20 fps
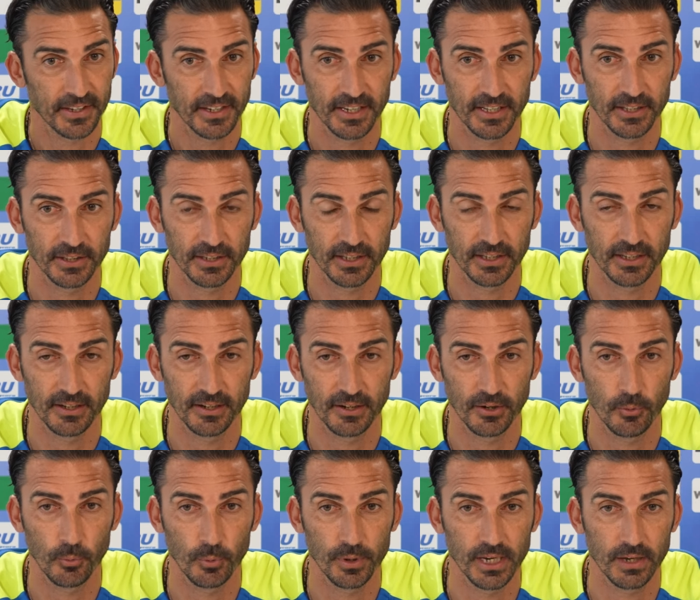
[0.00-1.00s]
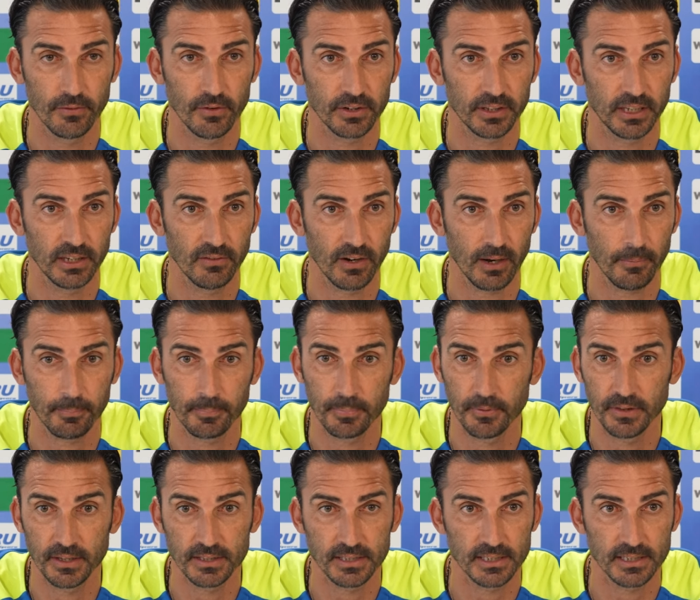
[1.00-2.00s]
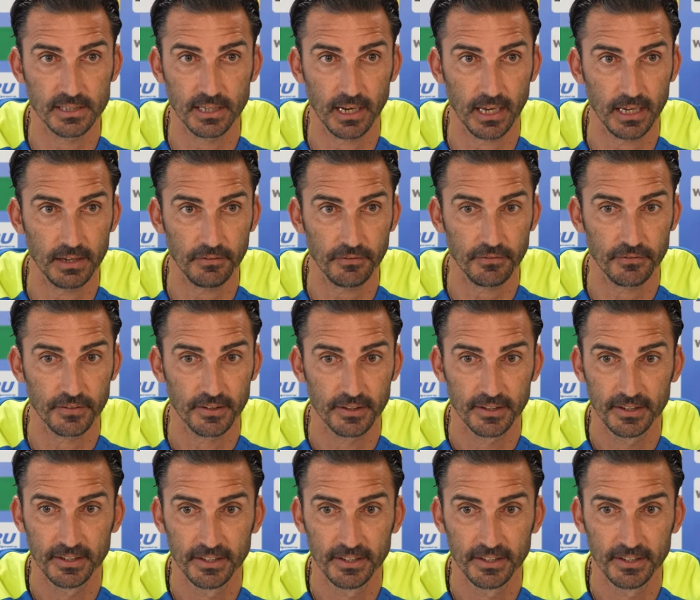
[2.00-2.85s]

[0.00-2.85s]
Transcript: And uh, we never give up. This is the life.